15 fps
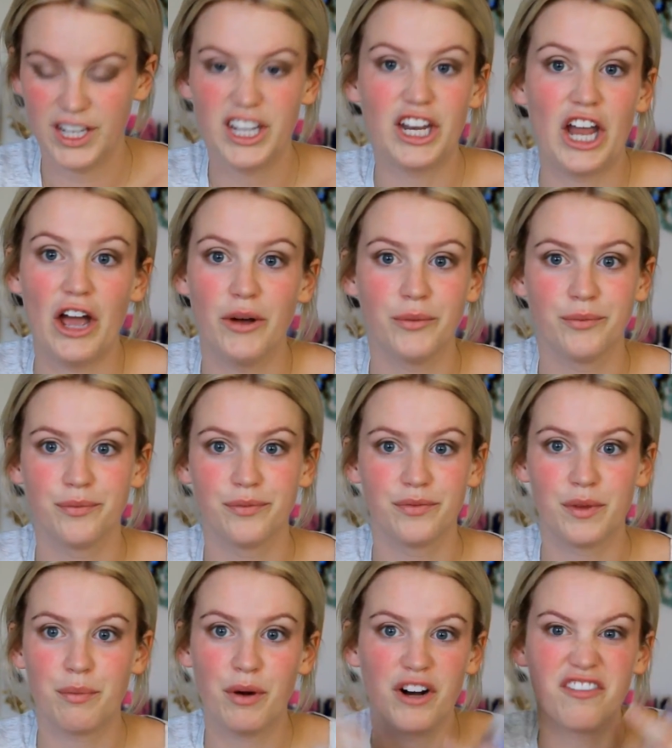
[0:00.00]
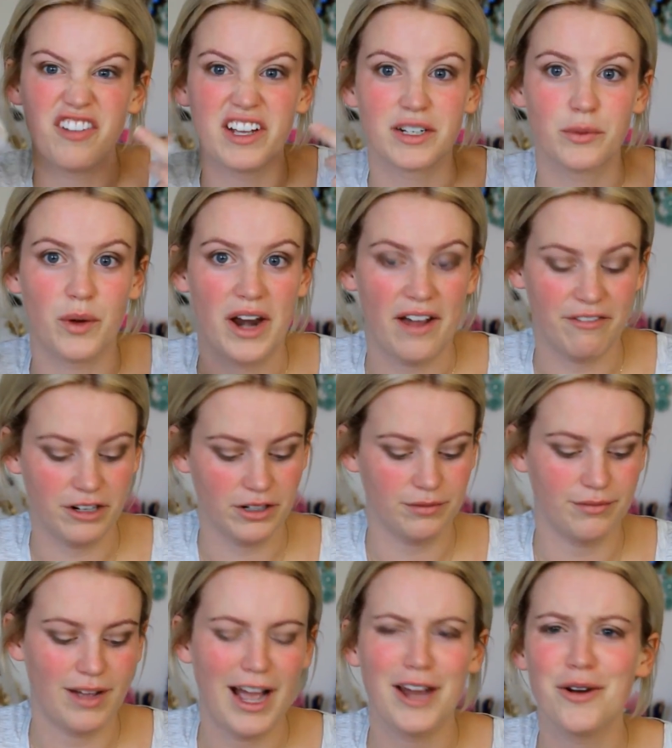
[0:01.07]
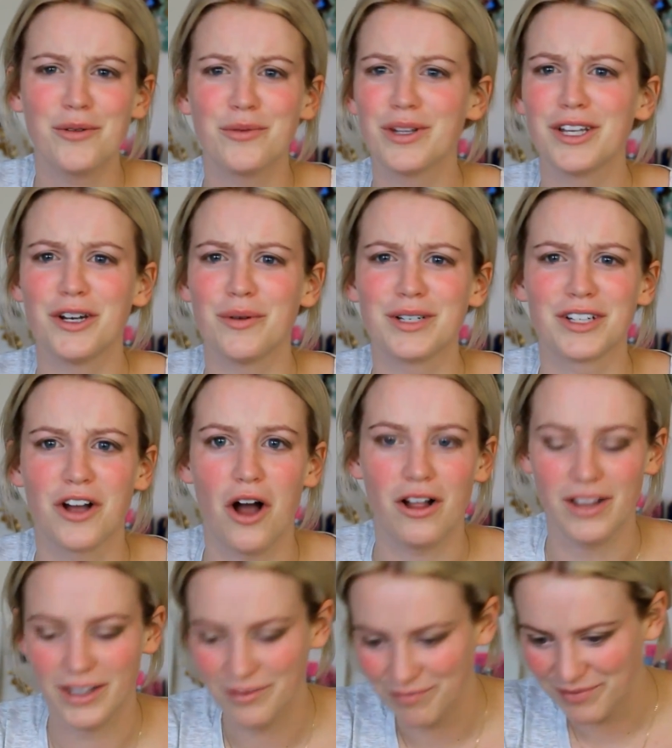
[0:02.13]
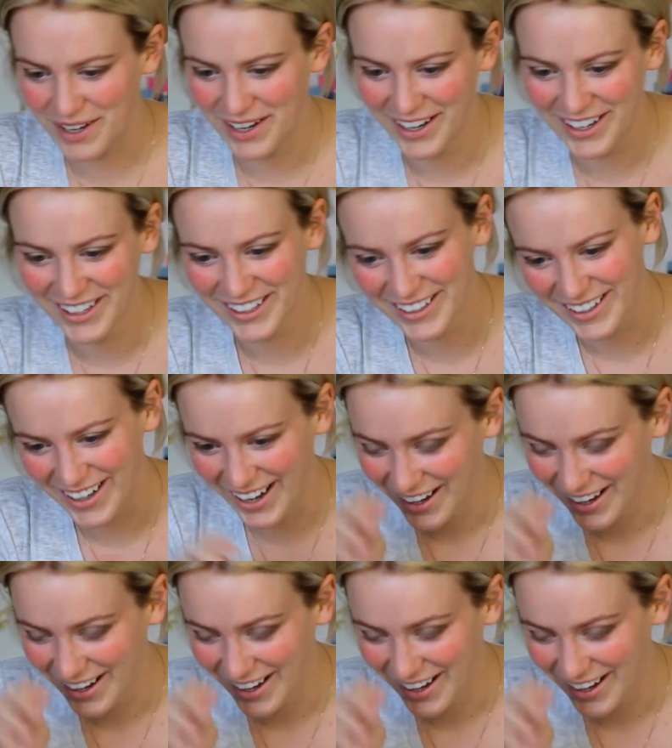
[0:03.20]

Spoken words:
you know, the perfect whatever. I don't really know what to call it.